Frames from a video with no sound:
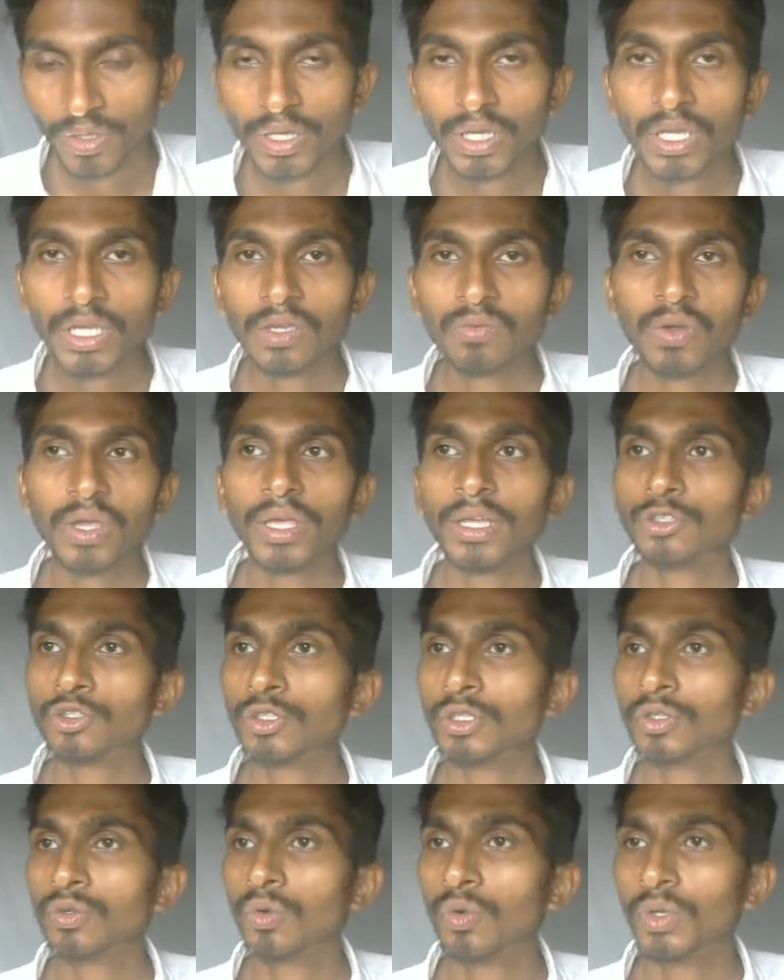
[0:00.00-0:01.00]
If I
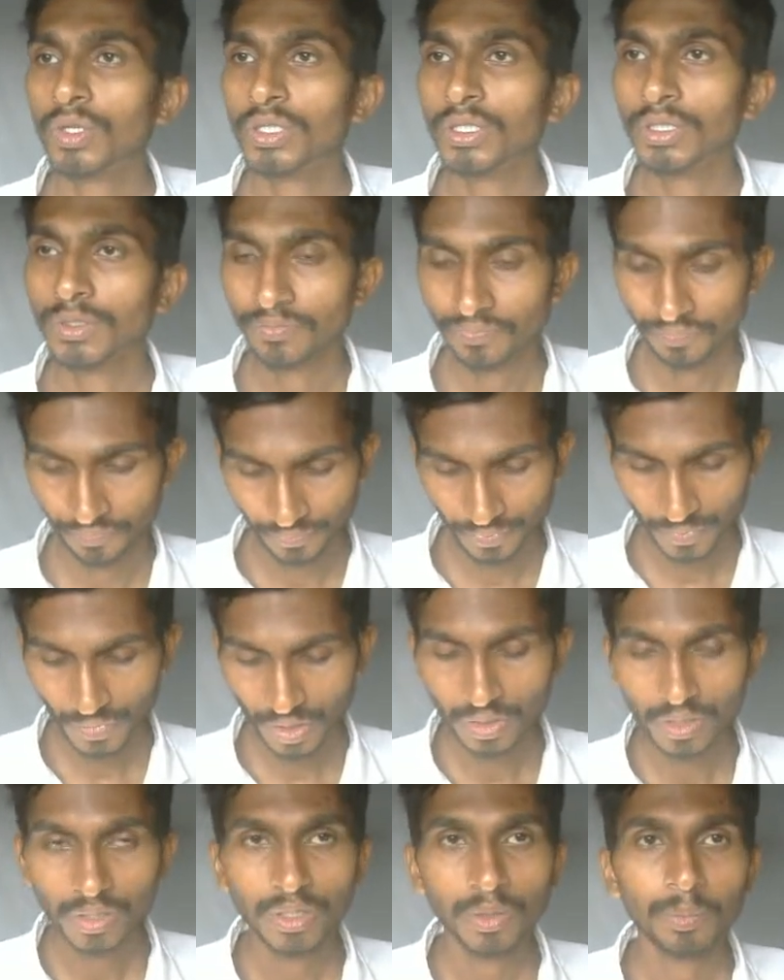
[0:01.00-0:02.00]
actually go here,
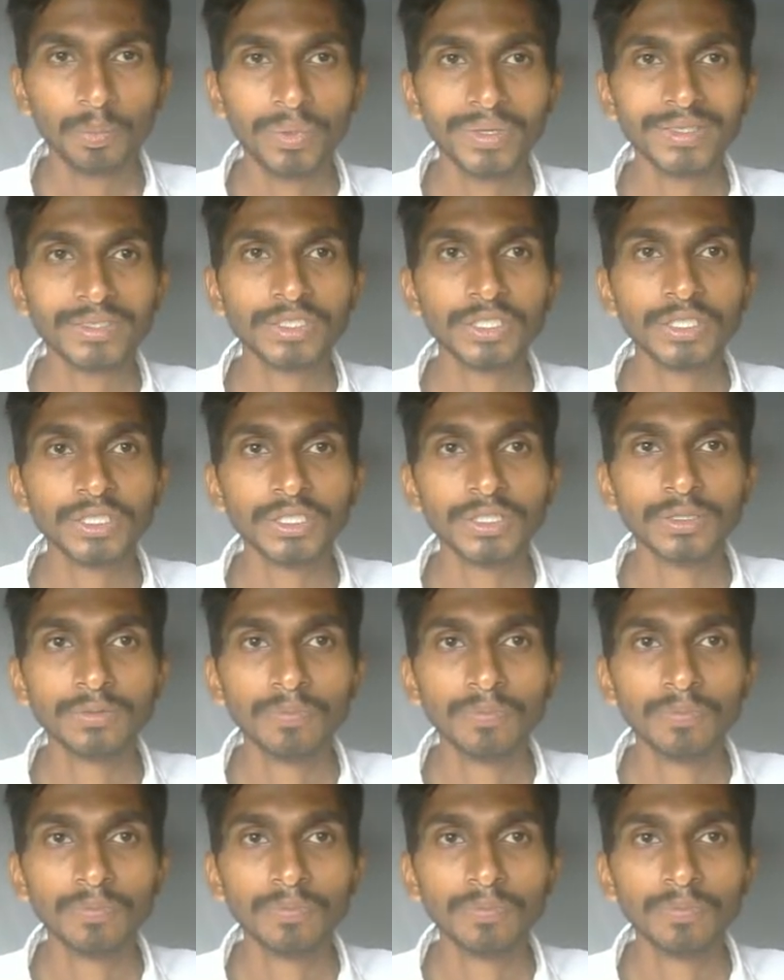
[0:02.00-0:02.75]
paste it here,